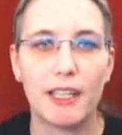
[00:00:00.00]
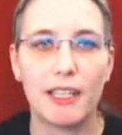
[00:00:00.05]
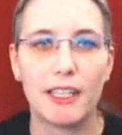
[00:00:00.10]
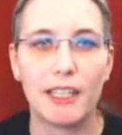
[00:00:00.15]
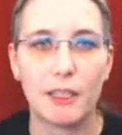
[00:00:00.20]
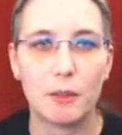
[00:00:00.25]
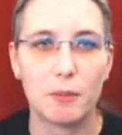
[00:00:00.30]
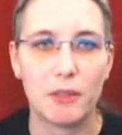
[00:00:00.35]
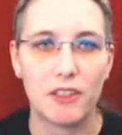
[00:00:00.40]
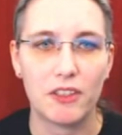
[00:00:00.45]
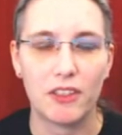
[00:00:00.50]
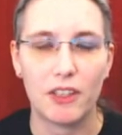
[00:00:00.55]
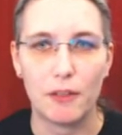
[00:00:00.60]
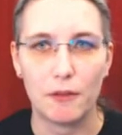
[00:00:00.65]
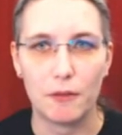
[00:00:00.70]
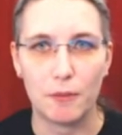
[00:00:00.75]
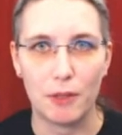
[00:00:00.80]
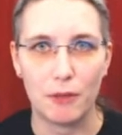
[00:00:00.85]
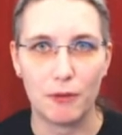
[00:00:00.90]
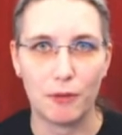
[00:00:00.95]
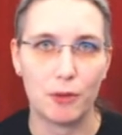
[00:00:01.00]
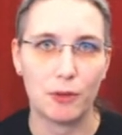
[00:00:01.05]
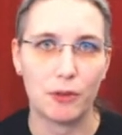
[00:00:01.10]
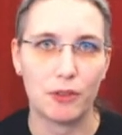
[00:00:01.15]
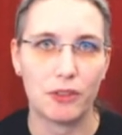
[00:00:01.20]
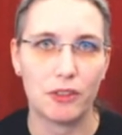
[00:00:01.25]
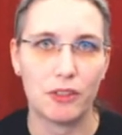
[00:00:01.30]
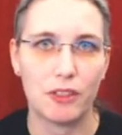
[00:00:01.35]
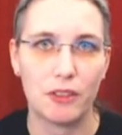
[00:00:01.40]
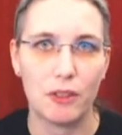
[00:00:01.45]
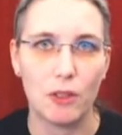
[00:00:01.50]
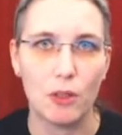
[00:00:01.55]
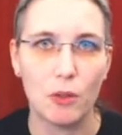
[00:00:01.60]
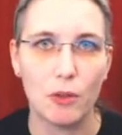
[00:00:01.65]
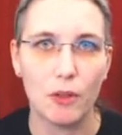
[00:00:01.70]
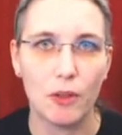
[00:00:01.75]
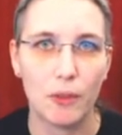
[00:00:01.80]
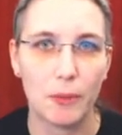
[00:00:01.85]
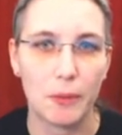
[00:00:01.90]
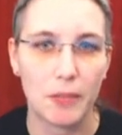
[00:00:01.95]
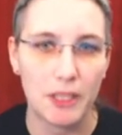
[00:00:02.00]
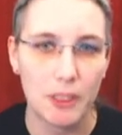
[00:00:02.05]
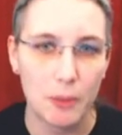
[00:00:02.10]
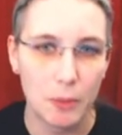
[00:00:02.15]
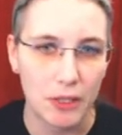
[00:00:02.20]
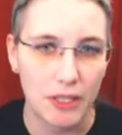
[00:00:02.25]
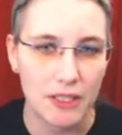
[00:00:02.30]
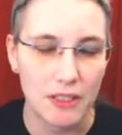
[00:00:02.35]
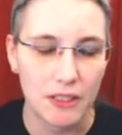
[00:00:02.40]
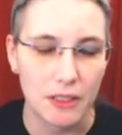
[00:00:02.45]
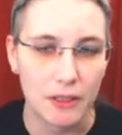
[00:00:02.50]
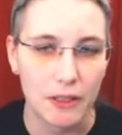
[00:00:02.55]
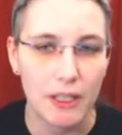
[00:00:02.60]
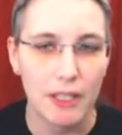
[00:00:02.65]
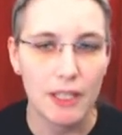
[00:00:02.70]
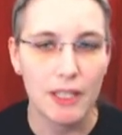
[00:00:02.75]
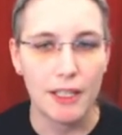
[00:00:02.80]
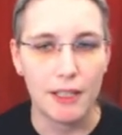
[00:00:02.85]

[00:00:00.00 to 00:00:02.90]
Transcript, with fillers: I got myself my first own 3D printer